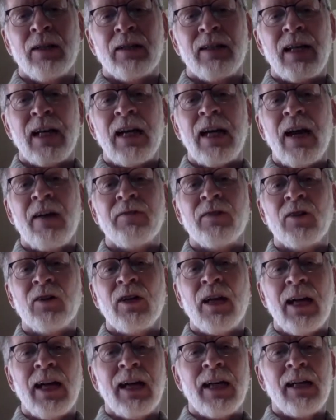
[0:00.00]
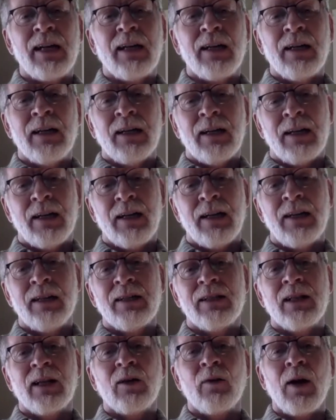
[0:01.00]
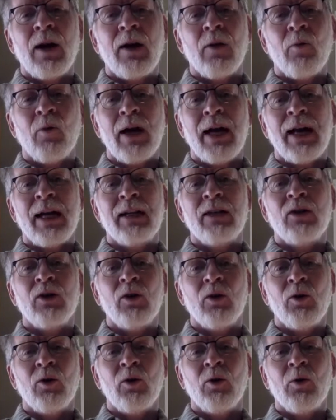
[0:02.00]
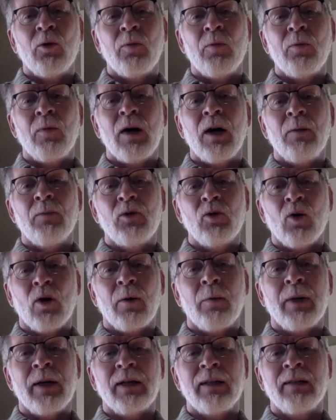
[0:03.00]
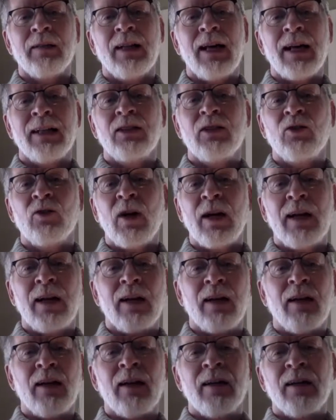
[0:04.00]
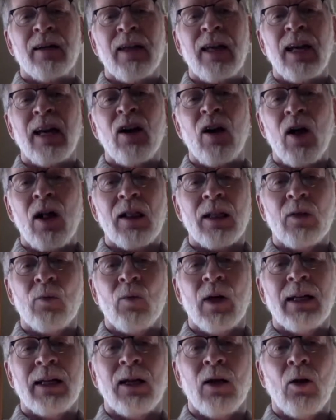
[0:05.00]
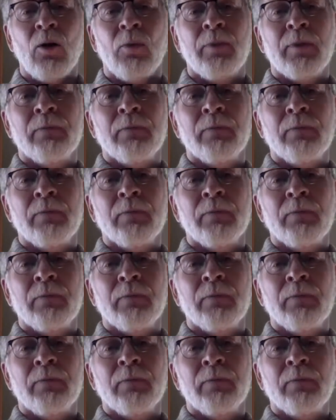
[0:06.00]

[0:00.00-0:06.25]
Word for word: day after day is a great way to absorb it, not to try to get it all in one gulp.